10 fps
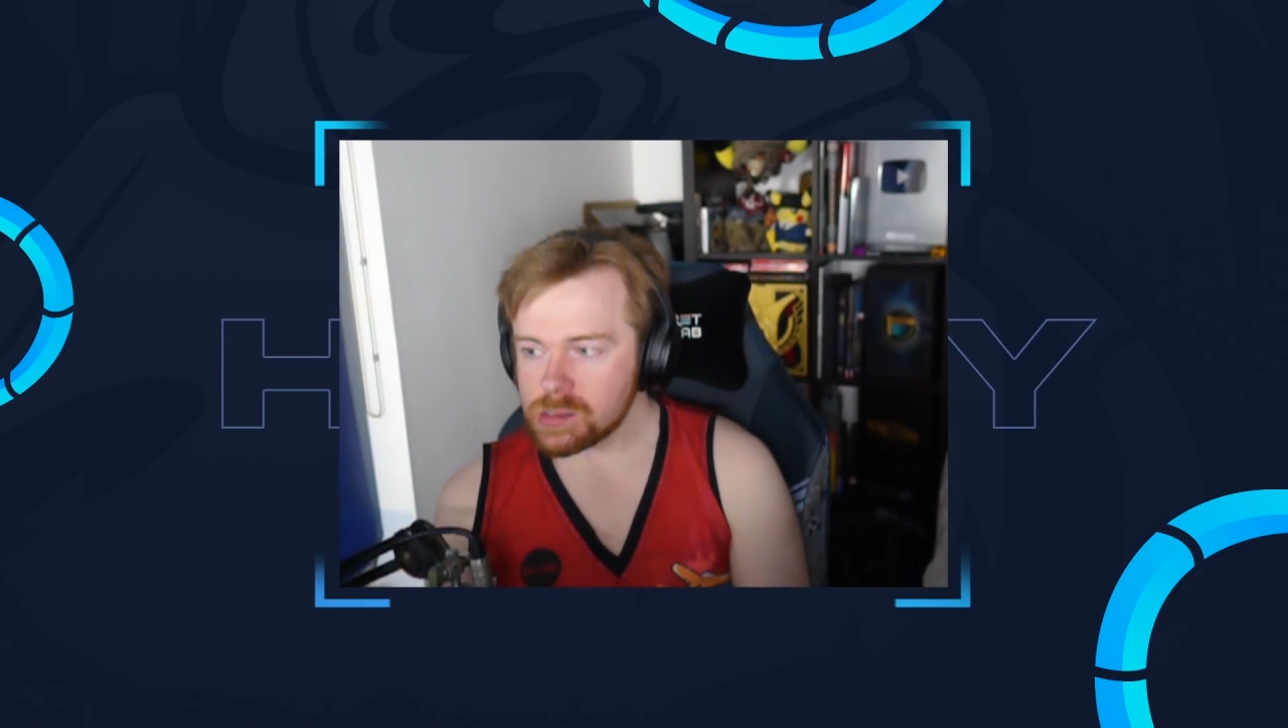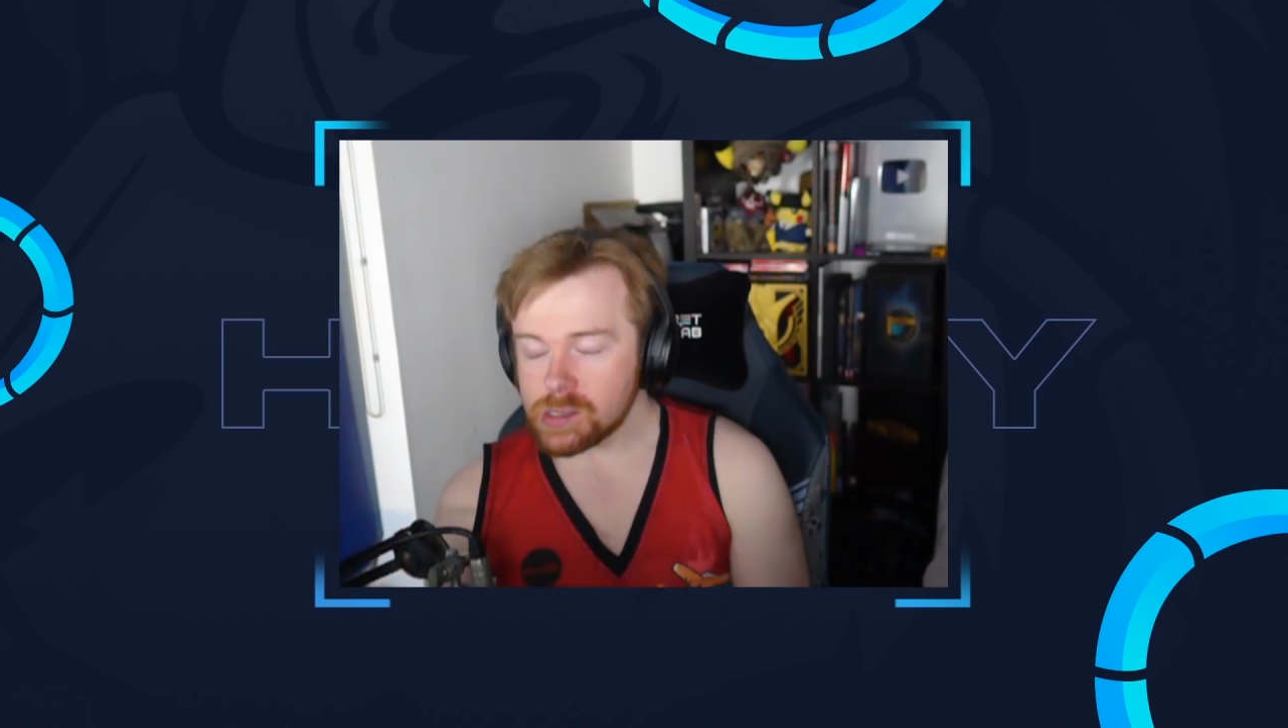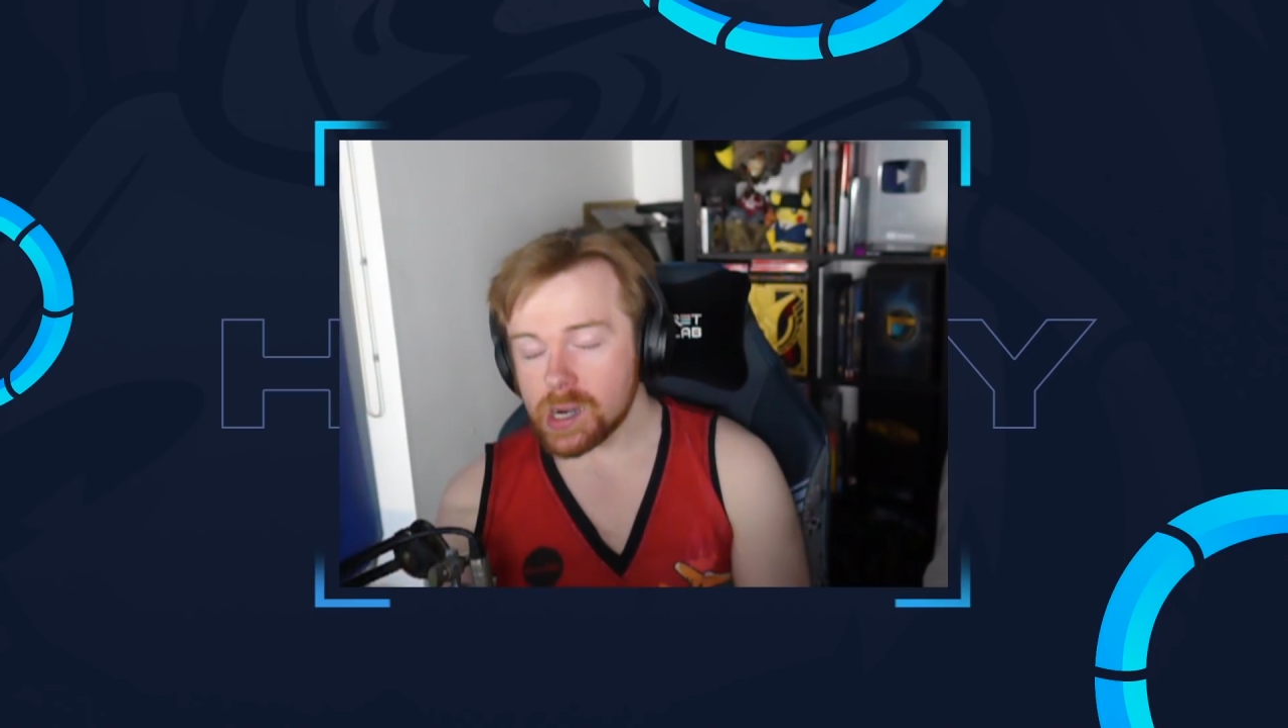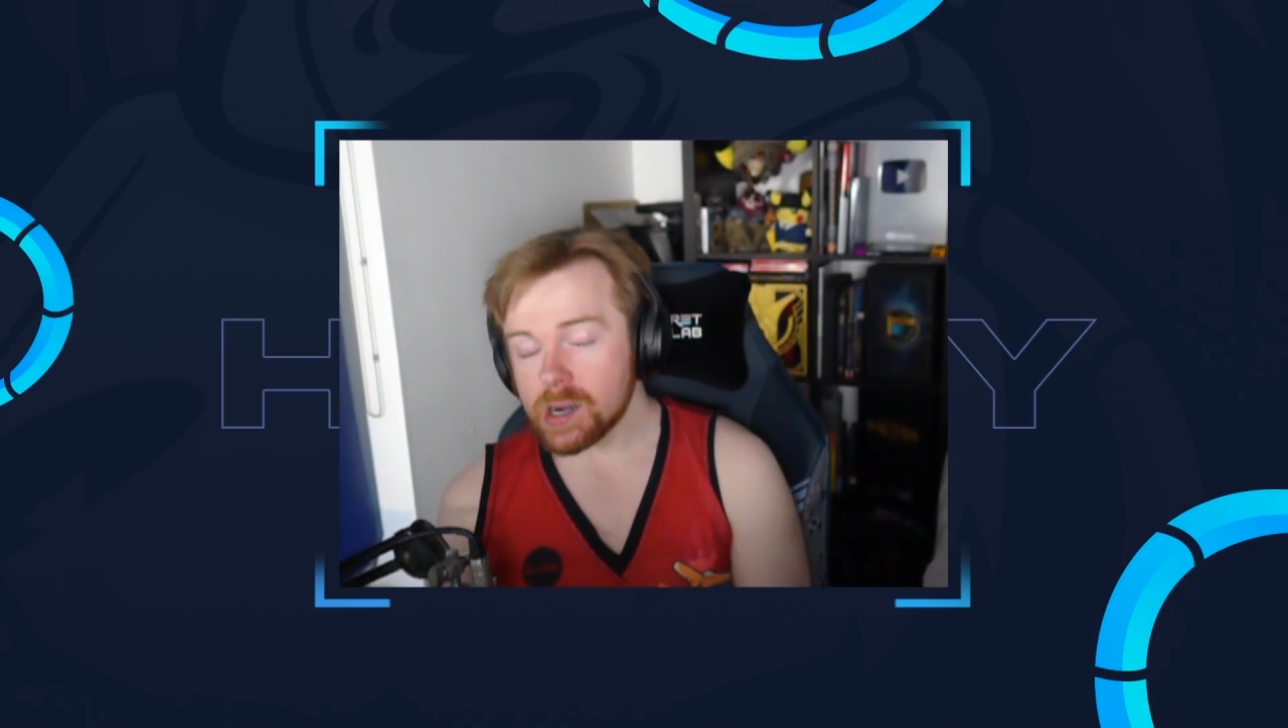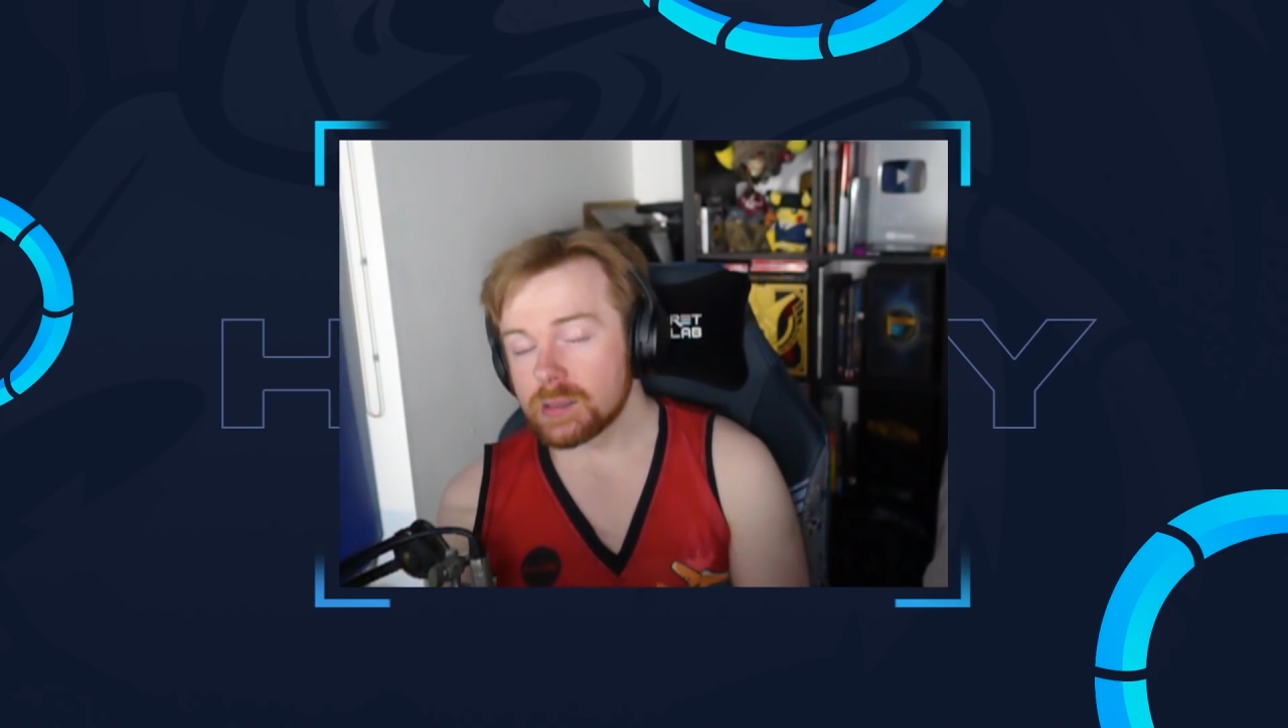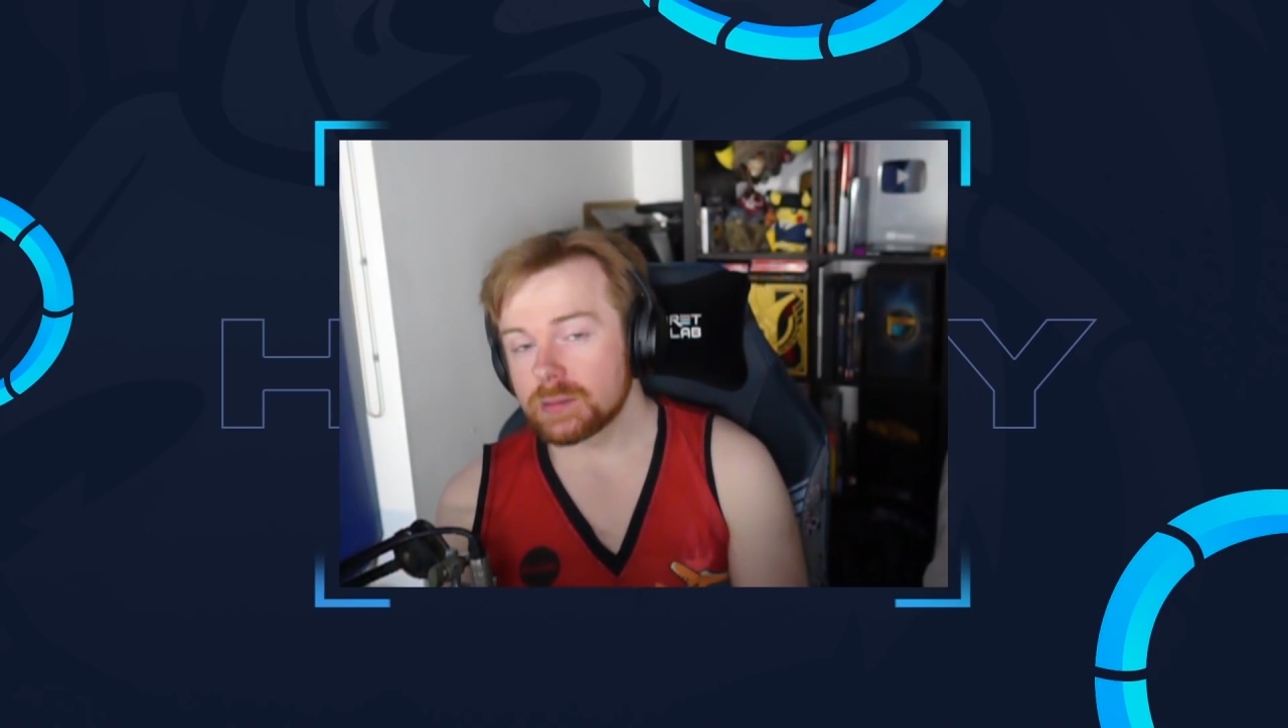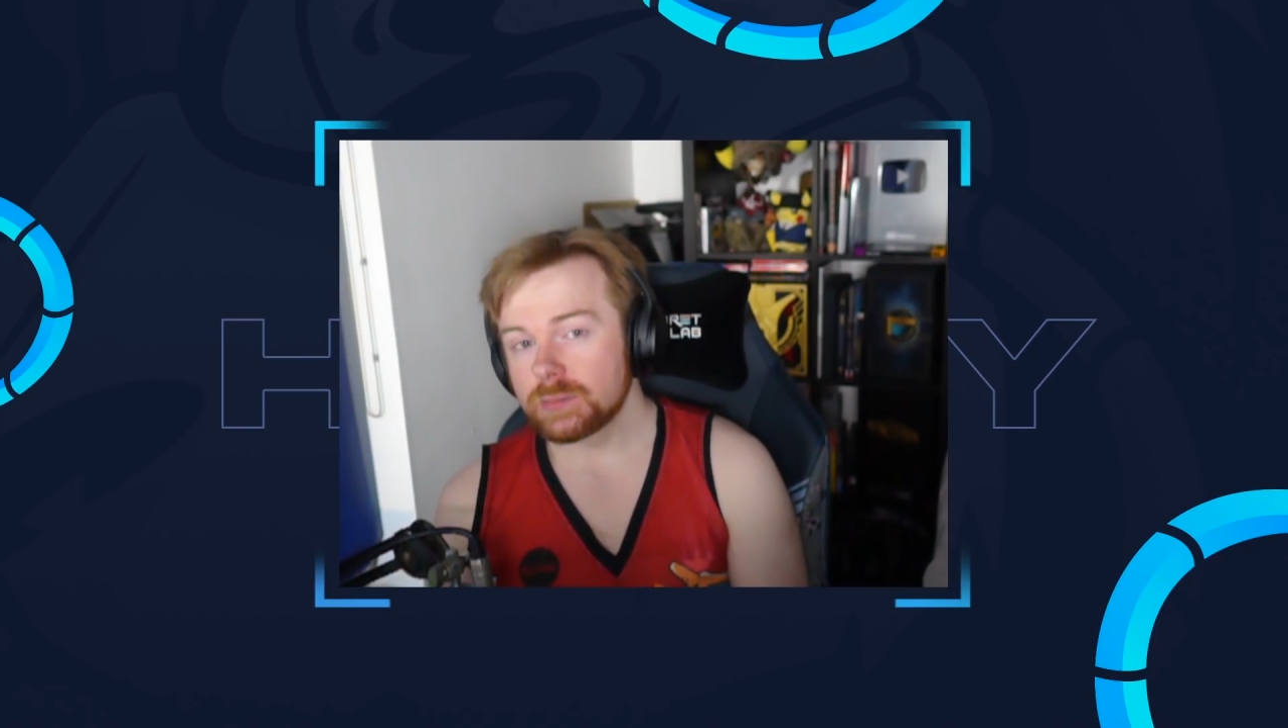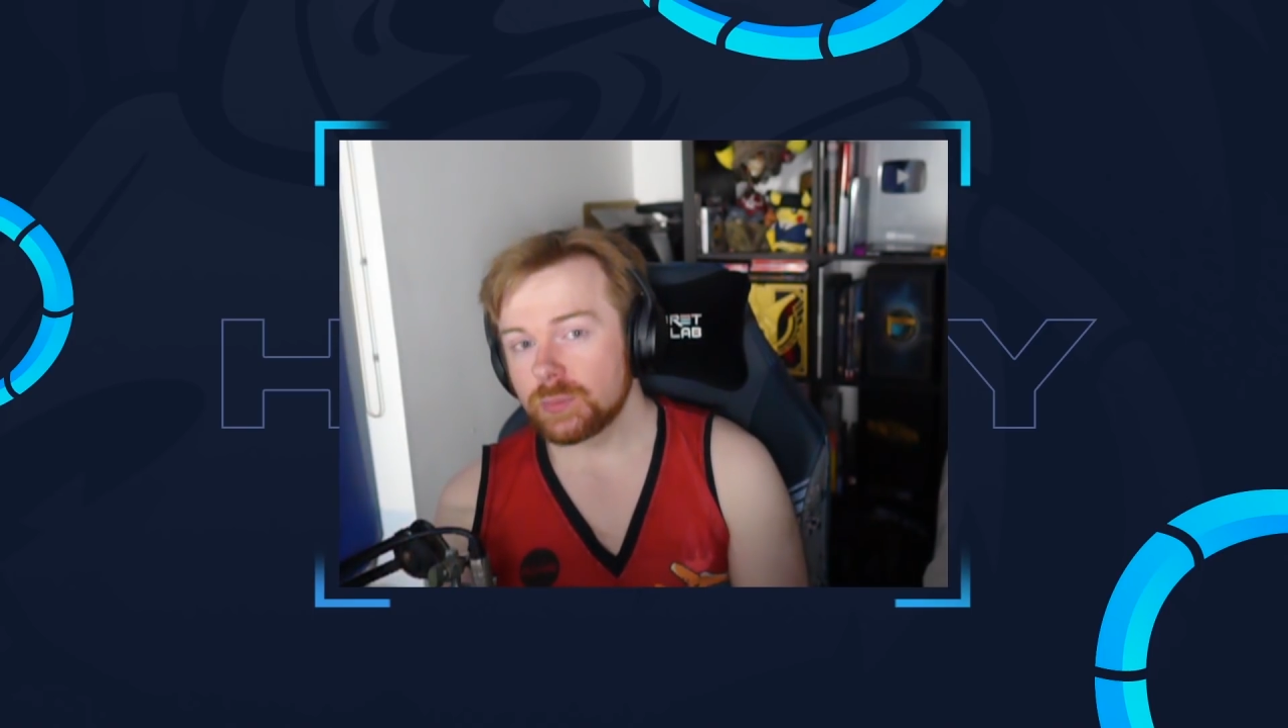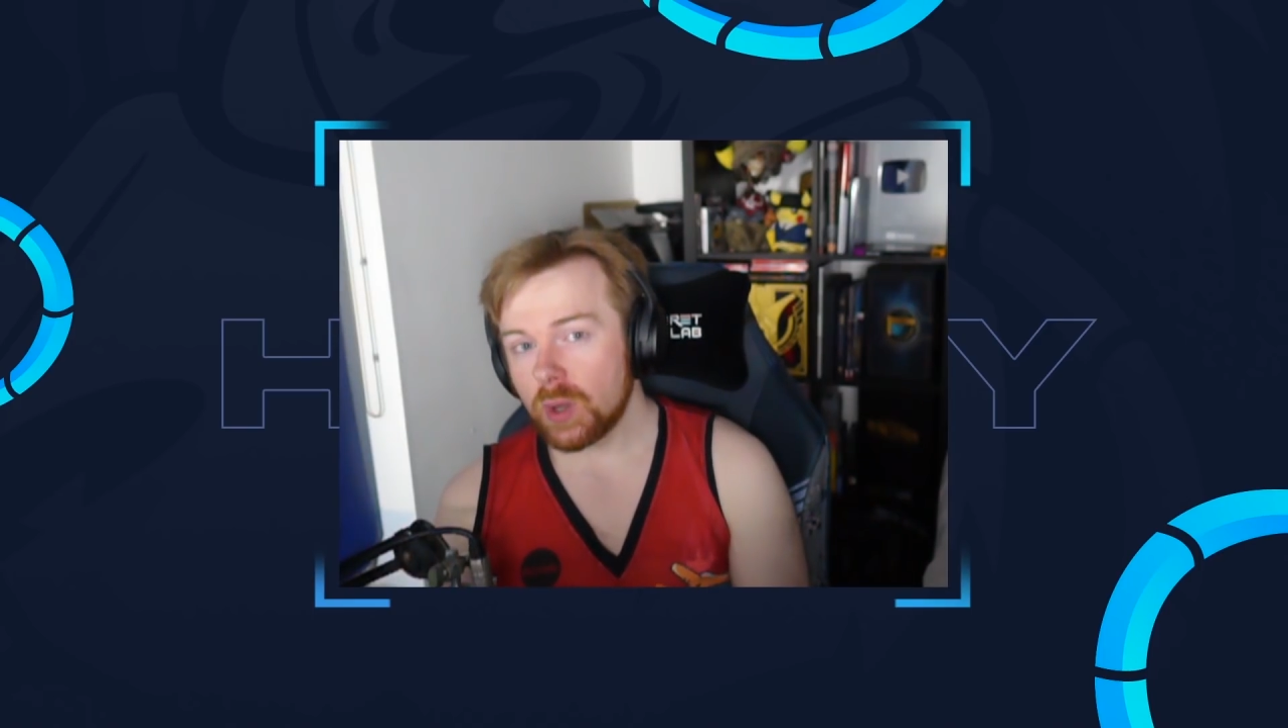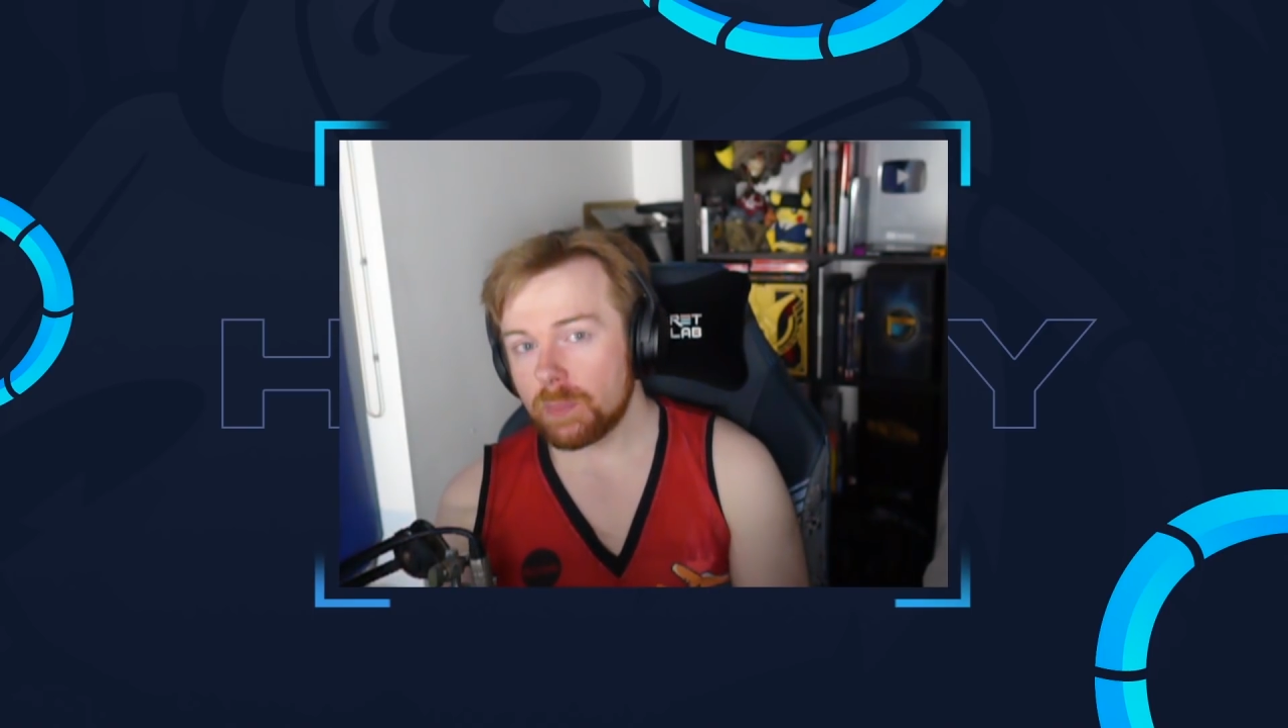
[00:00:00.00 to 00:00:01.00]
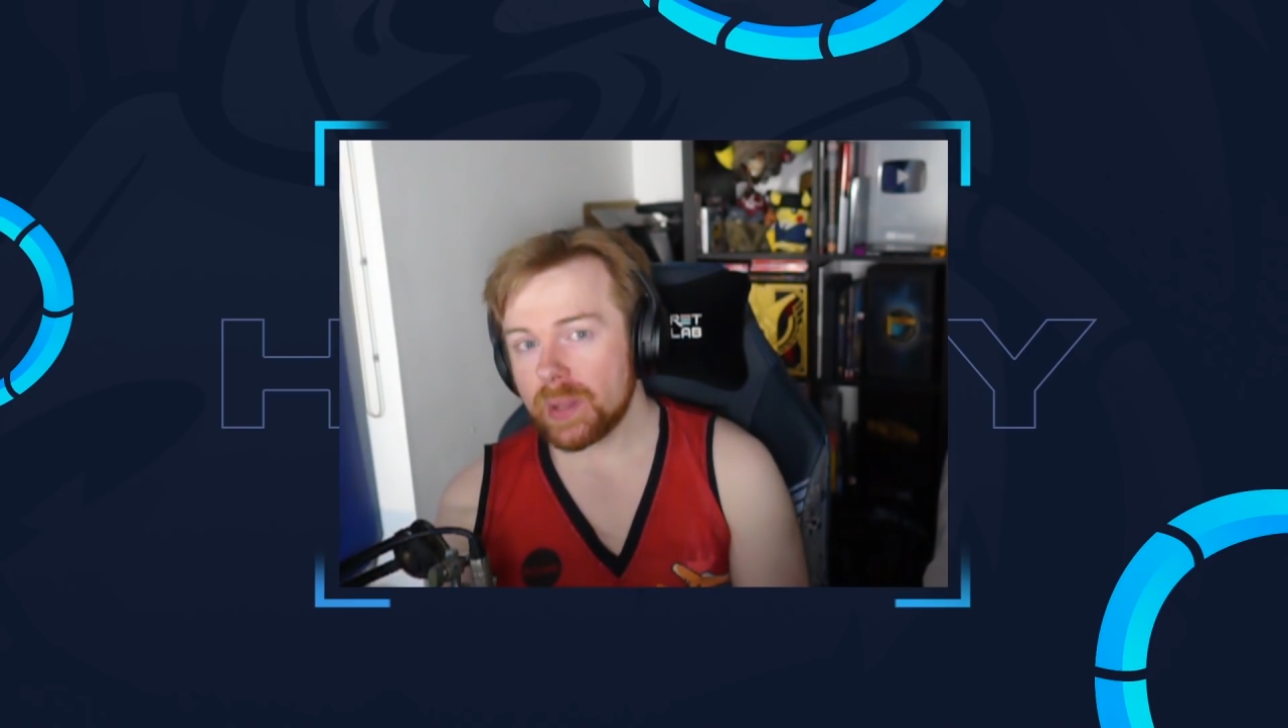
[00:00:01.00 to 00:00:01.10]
yeah, not